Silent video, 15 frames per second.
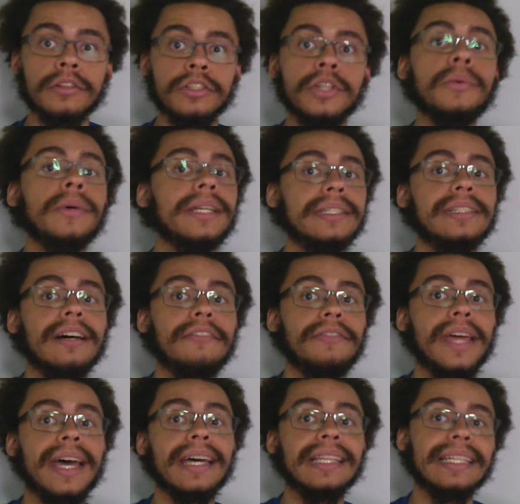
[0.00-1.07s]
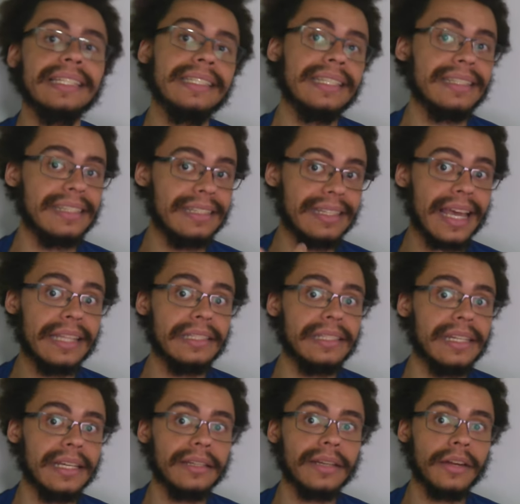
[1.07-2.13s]
They're doing stuff that elicits
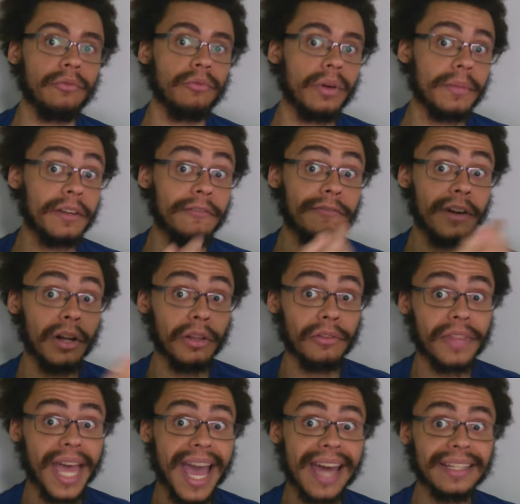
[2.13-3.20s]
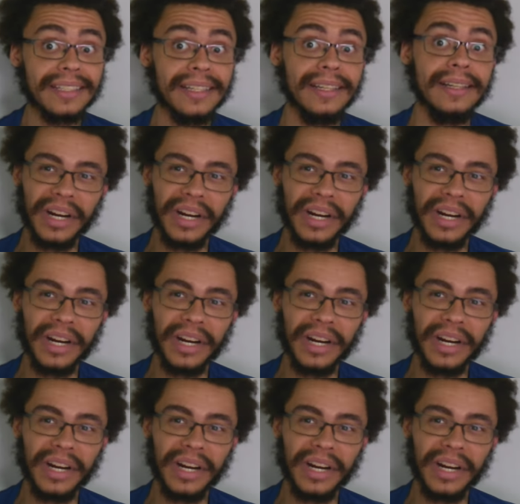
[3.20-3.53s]
intensity, and women follow that.